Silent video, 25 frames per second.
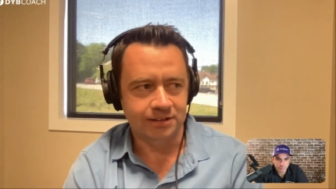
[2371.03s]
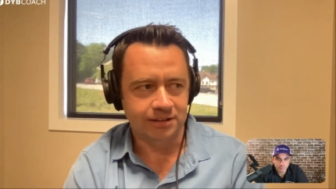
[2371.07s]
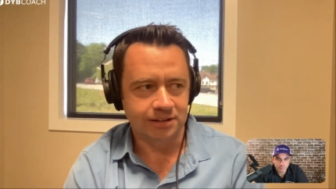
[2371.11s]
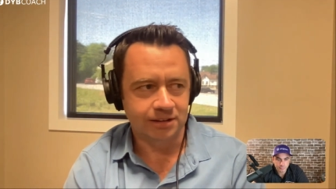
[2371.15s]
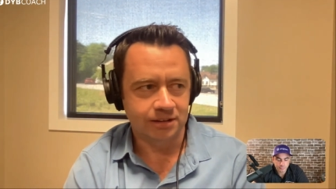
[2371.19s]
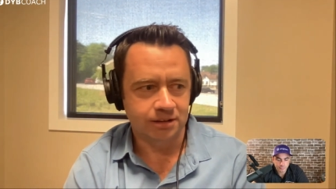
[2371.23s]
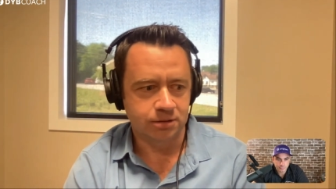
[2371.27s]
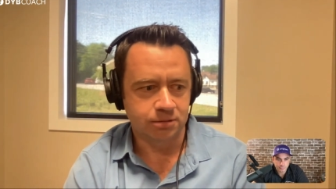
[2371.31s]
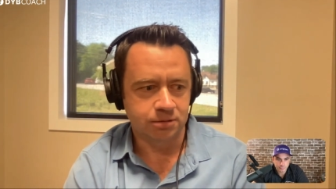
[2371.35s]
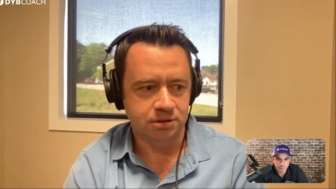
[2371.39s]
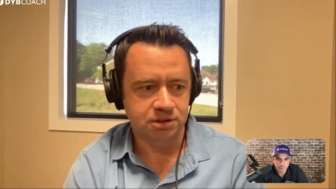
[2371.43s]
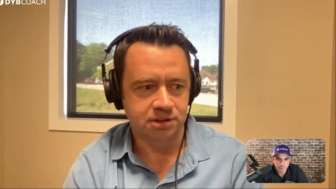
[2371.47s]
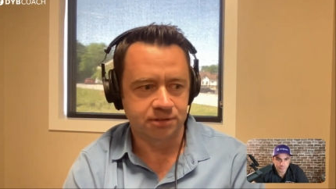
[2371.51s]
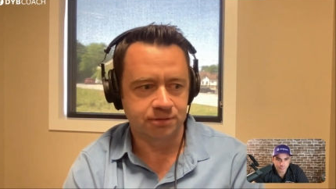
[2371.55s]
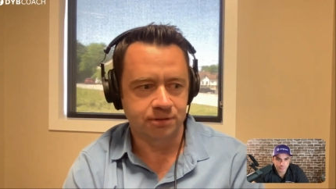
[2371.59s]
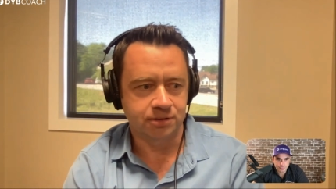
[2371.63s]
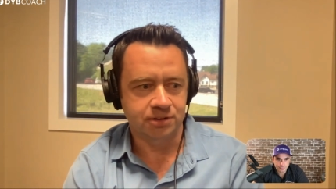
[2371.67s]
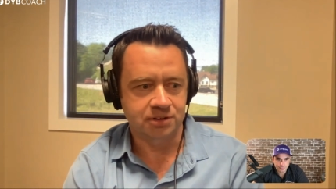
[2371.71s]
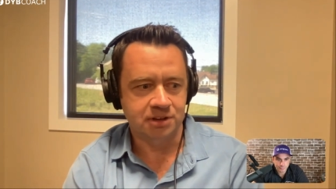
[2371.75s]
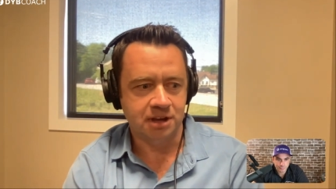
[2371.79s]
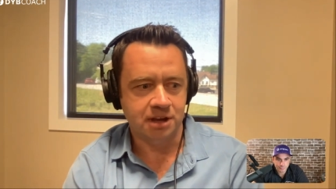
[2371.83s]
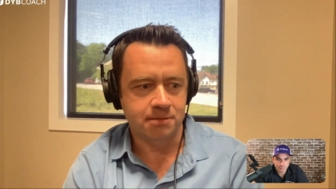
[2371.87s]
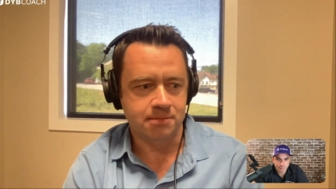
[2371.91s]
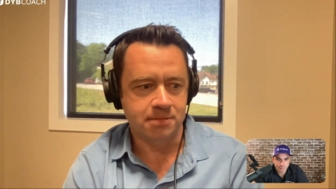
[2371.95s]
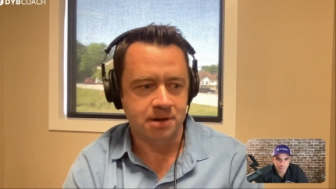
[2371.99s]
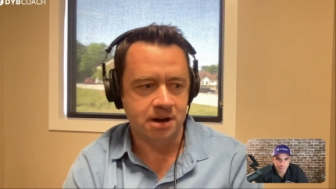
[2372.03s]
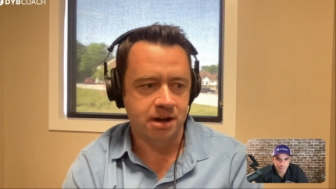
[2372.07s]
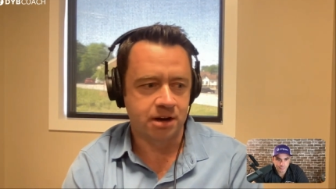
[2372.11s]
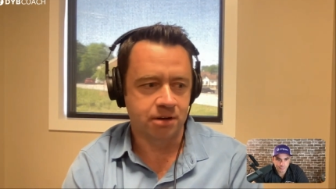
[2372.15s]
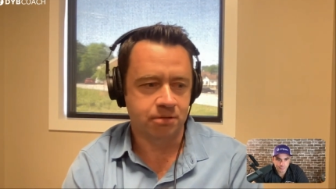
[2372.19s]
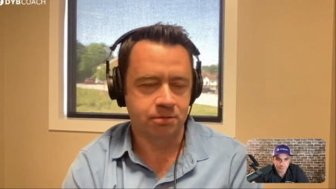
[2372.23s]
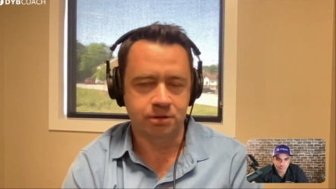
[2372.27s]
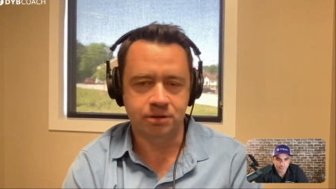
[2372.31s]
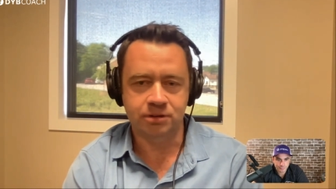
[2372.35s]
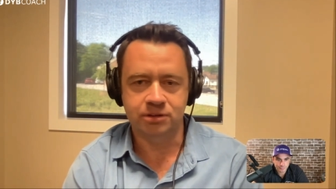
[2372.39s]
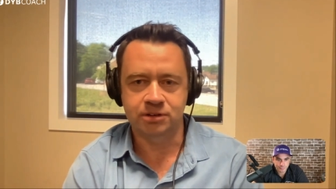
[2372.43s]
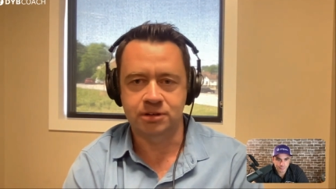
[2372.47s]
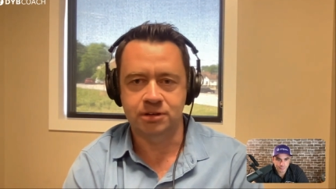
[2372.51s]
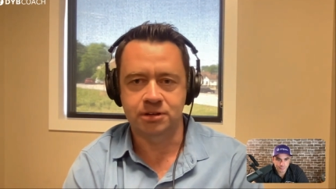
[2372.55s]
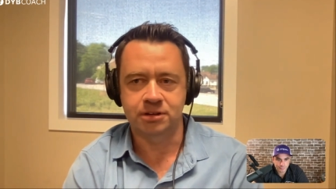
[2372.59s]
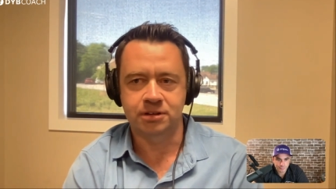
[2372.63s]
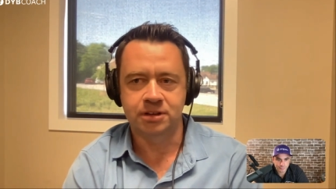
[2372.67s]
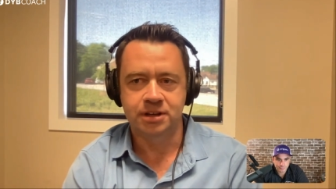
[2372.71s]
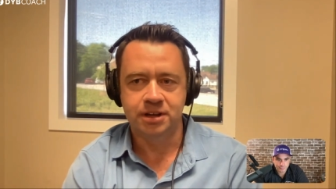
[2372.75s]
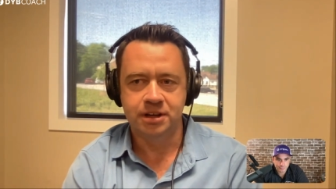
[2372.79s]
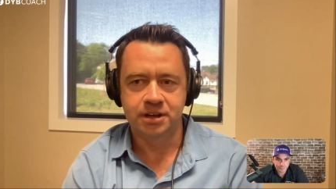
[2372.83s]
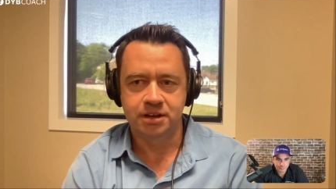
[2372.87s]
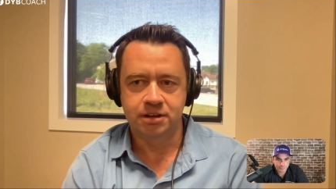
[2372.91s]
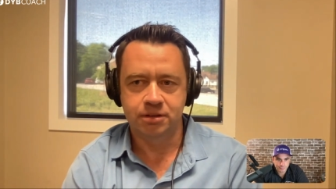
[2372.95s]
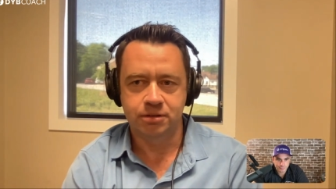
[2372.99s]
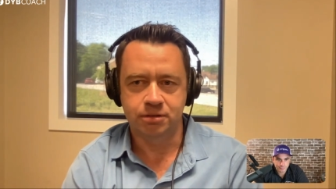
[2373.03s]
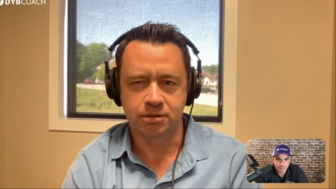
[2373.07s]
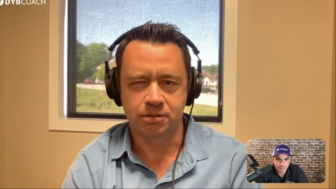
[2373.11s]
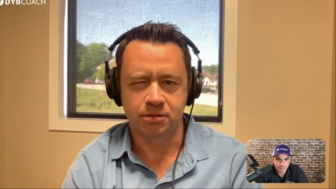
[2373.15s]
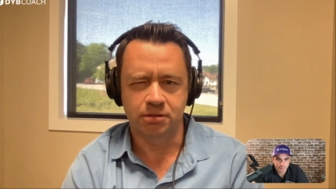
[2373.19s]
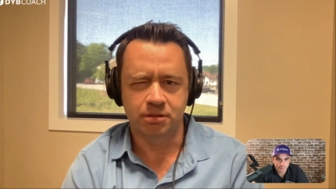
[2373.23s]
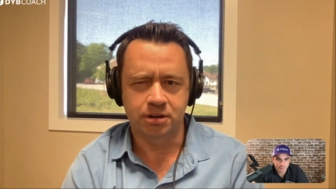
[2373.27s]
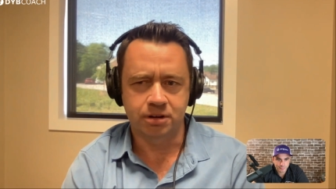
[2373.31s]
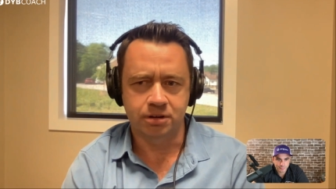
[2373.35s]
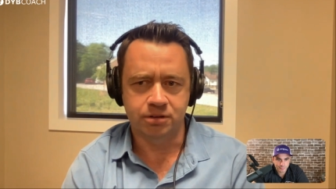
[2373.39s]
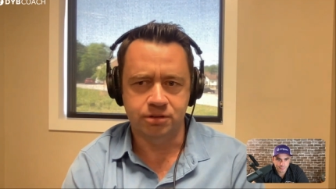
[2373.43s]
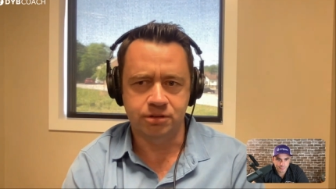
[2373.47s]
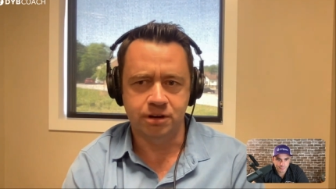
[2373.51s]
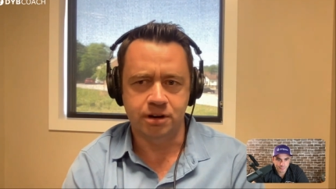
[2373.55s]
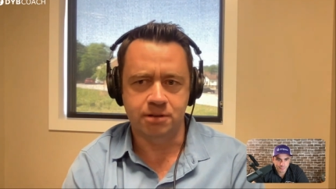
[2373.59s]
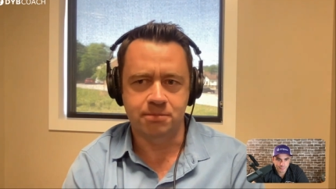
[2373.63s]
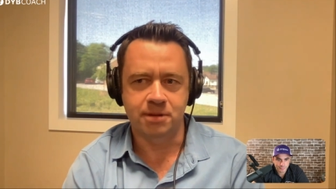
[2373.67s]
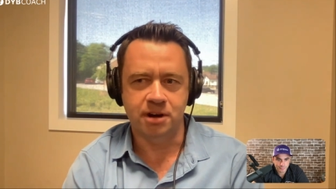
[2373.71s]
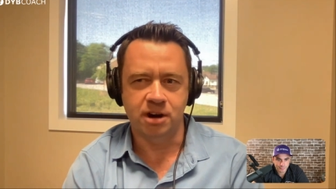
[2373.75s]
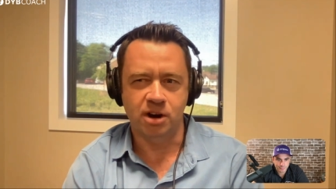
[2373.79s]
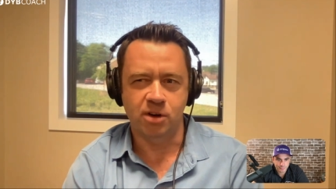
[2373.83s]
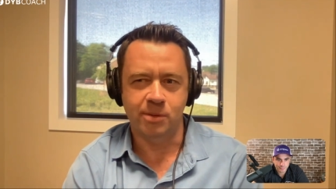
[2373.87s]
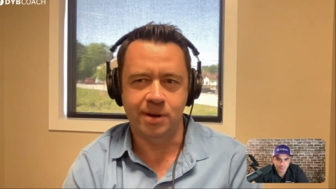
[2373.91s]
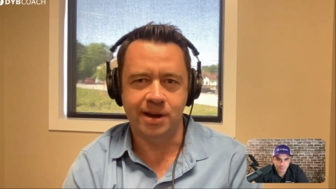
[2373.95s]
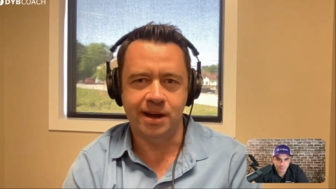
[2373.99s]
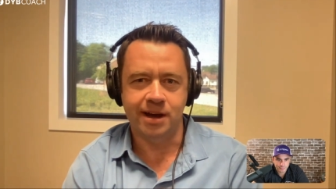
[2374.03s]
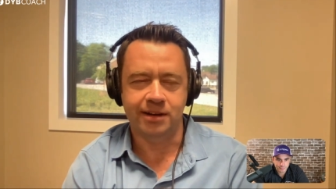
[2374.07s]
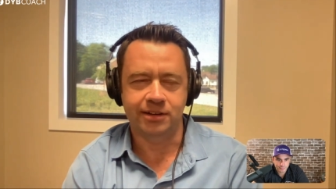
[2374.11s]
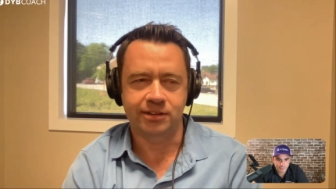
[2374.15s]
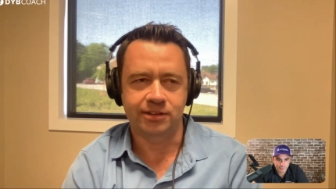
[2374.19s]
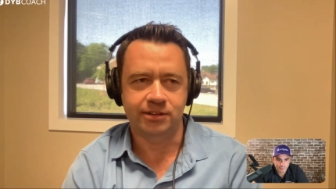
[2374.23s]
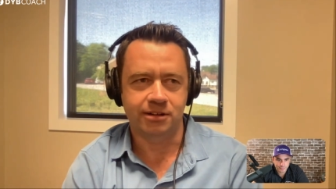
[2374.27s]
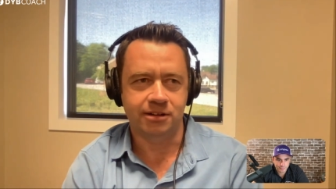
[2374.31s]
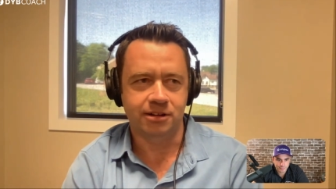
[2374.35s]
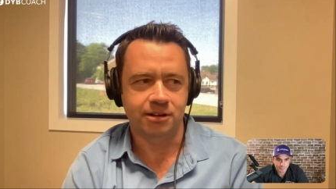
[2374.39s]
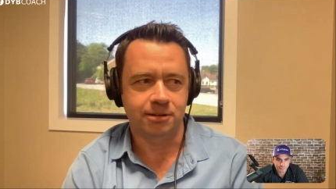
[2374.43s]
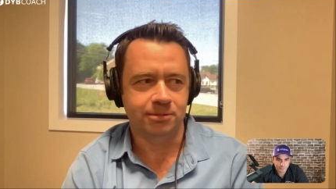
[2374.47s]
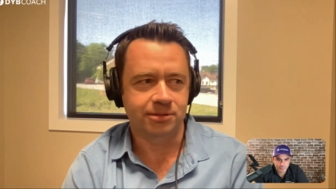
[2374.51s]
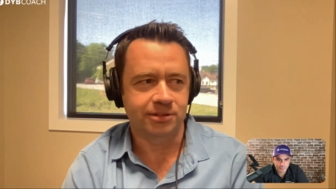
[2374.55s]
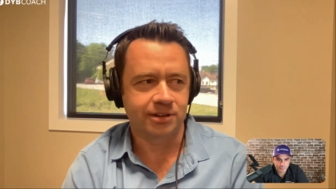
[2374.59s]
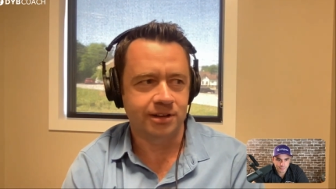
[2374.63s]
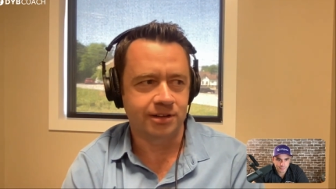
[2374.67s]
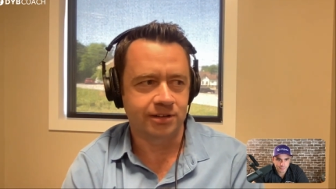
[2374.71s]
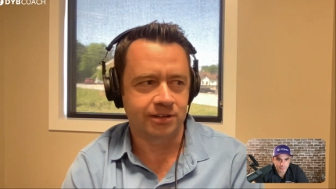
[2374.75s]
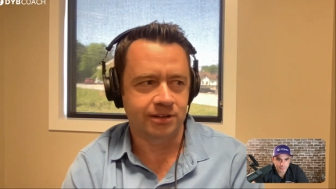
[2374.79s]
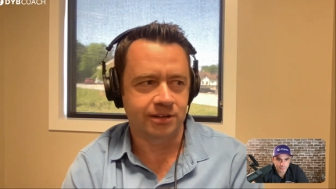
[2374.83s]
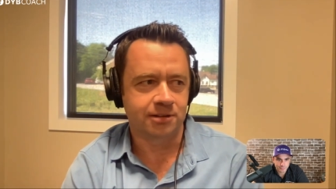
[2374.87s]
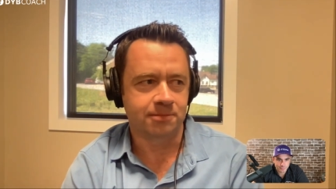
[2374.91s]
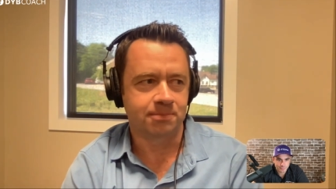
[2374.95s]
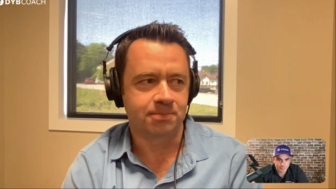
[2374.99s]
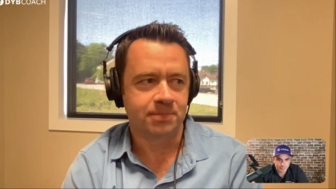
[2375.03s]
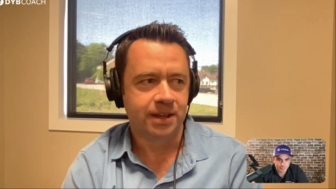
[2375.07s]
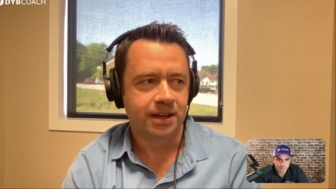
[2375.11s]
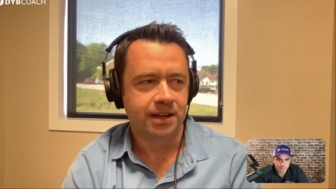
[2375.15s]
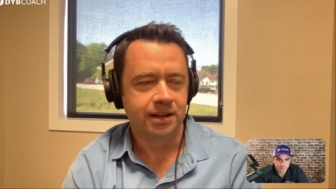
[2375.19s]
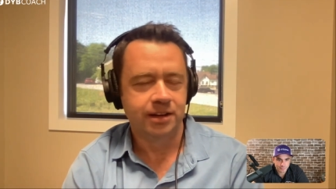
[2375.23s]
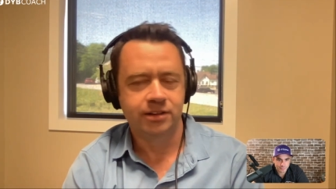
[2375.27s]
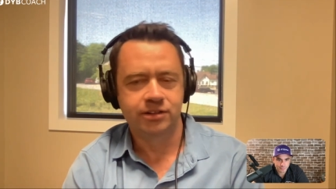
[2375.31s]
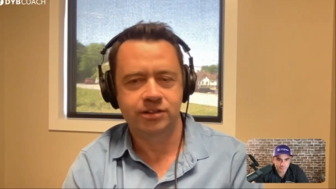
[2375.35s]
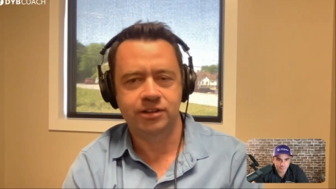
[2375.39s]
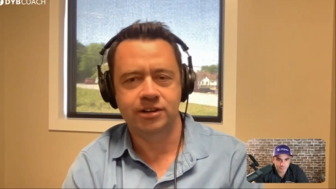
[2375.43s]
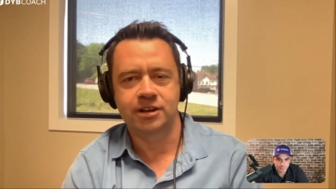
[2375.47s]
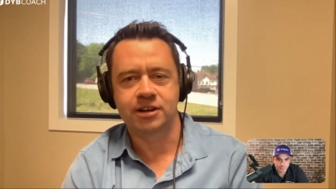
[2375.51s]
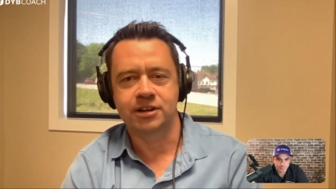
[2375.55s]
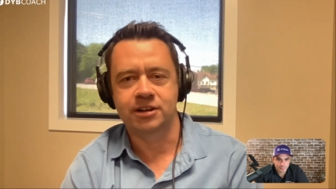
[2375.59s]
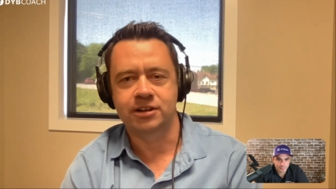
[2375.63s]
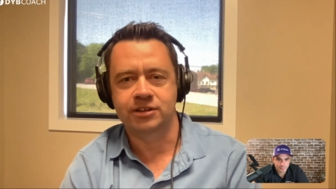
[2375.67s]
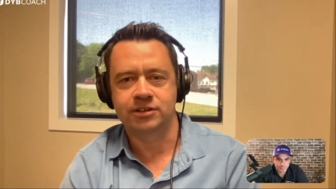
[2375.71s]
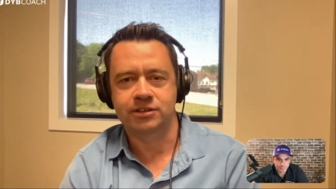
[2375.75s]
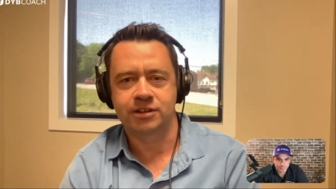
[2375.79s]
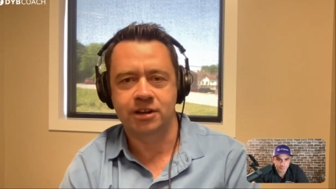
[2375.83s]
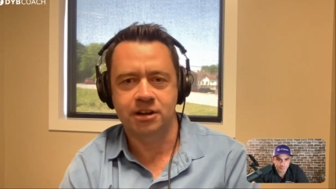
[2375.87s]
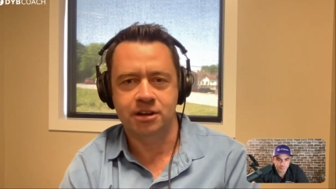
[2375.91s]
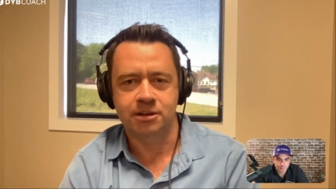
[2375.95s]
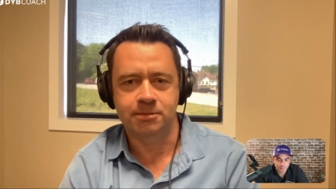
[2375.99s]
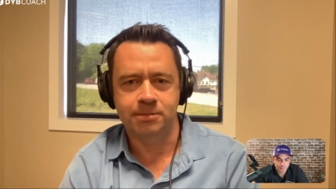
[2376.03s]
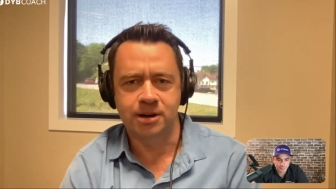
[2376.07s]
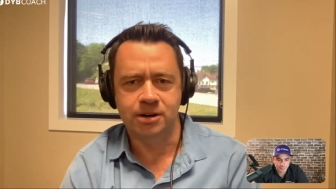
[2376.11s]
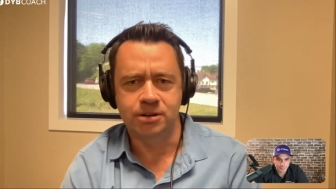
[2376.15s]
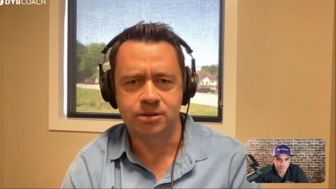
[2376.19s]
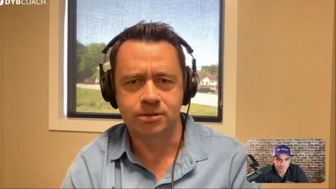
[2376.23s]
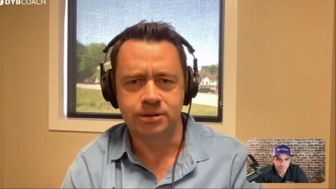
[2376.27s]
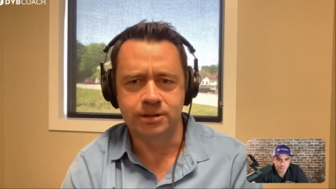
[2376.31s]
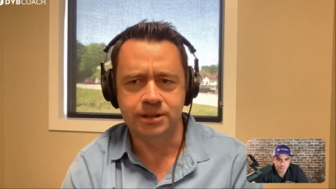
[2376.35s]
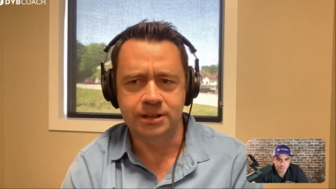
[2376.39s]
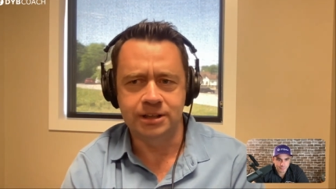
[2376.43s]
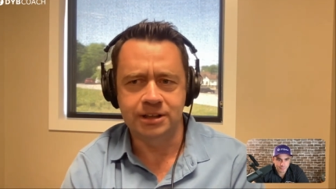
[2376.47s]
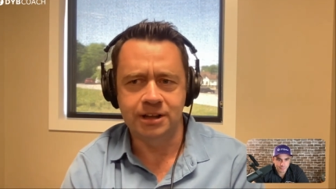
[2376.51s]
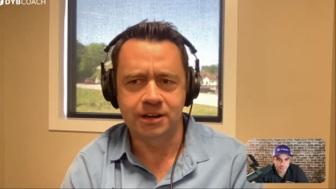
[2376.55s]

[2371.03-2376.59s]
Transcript: You know, when she first came on, and we were still, we were, you know, trying to make our way out of startup season, and she'd get excited about a new lead.